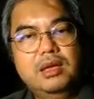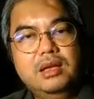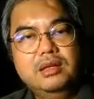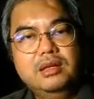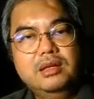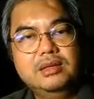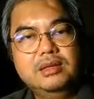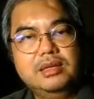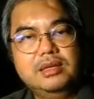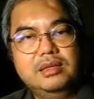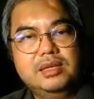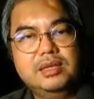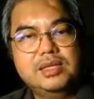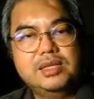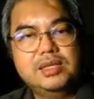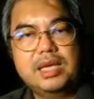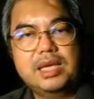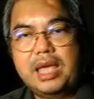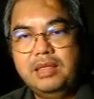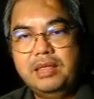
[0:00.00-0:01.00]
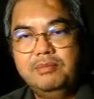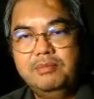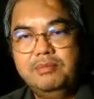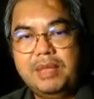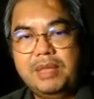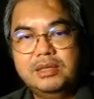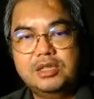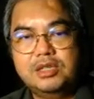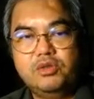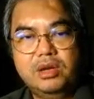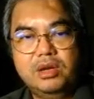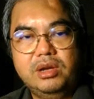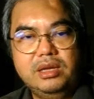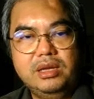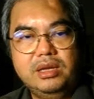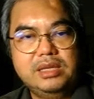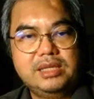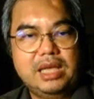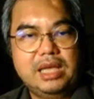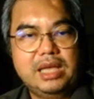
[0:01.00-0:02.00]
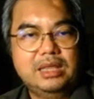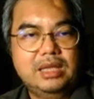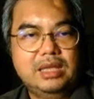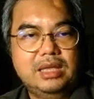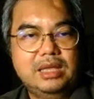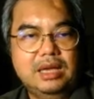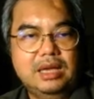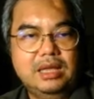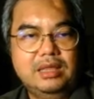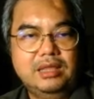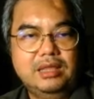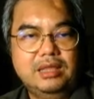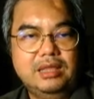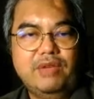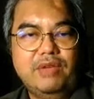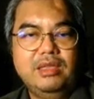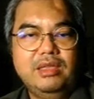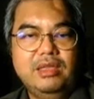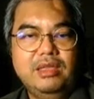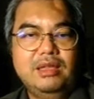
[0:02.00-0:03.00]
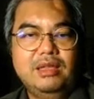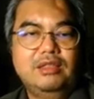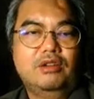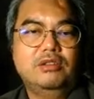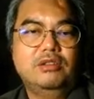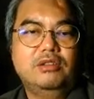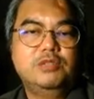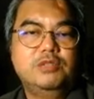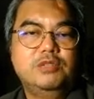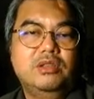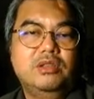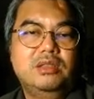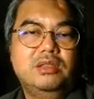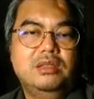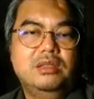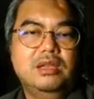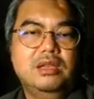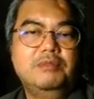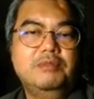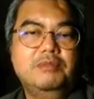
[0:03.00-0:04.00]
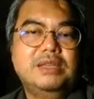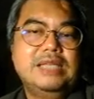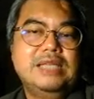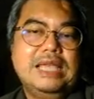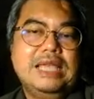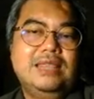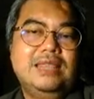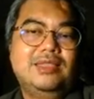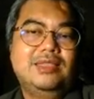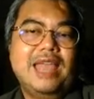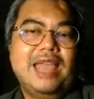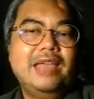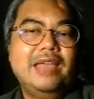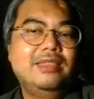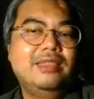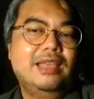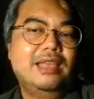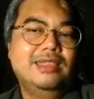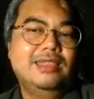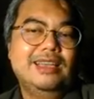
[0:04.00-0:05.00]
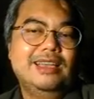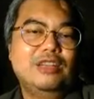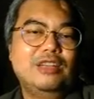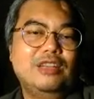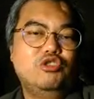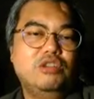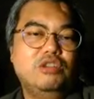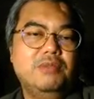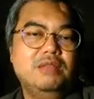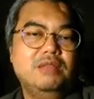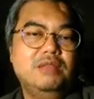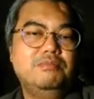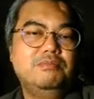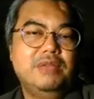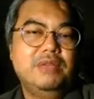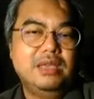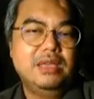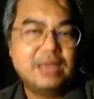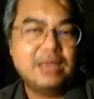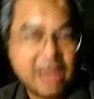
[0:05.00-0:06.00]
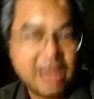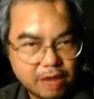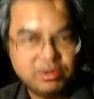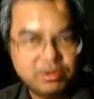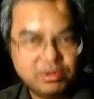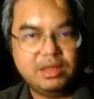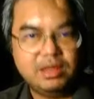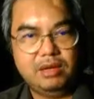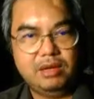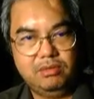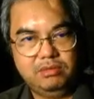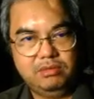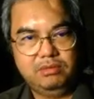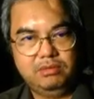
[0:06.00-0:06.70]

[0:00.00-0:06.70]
The second mens rea is that the defendant and the conspirator must intend that the agreement be carried out.